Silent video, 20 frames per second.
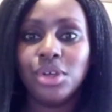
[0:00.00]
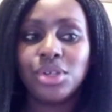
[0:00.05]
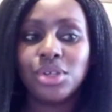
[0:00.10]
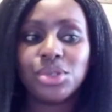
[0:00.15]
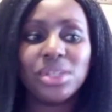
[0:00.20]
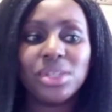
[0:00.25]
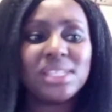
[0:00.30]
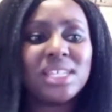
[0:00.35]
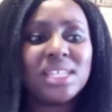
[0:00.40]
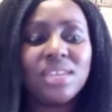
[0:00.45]

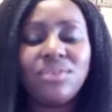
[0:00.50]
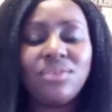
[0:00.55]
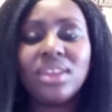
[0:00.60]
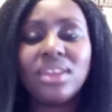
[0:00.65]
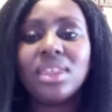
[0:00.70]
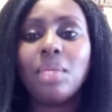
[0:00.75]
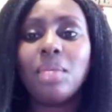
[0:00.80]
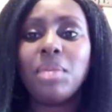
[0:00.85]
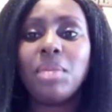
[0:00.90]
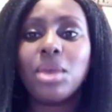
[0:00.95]
So it's
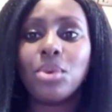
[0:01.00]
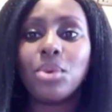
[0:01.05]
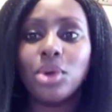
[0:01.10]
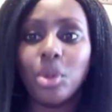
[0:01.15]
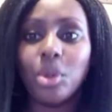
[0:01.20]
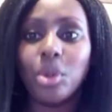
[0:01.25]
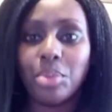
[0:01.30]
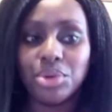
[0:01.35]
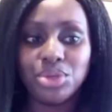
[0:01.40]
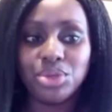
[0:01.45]
giving them
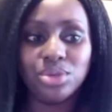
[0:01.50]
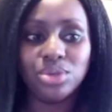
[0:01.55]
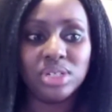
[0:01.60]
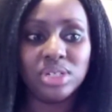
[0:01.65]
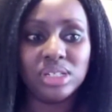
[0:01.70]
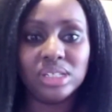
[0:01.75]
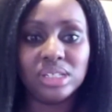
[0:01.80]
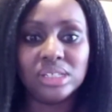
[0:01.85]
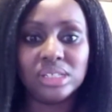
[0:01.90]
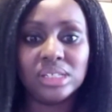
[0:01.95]
equal
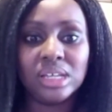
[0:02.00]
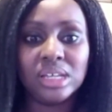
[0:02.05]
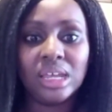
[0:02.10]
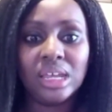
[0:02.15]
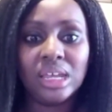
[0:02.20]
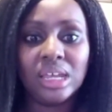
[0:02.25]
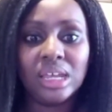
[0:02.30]
opportunities.